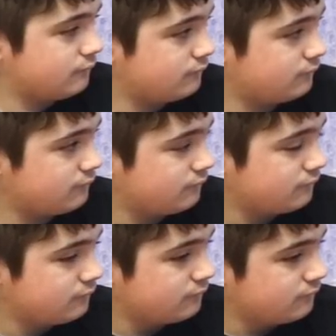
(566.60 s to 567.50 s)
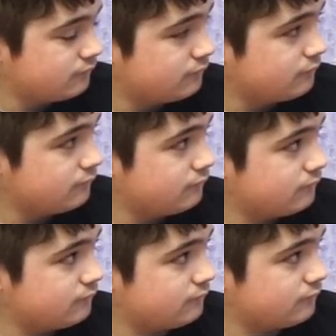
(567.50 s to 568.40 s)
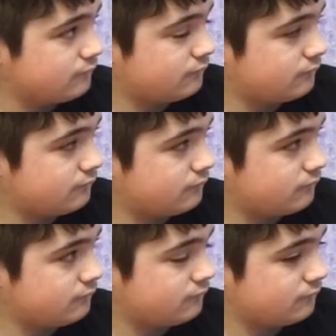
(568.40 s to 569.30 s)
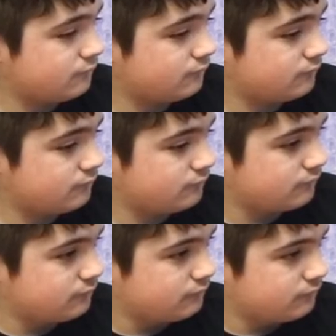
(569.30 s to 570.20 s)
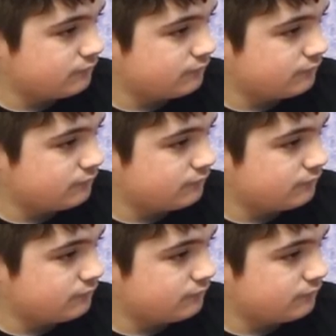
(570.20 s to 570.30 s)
The person shown says nothing.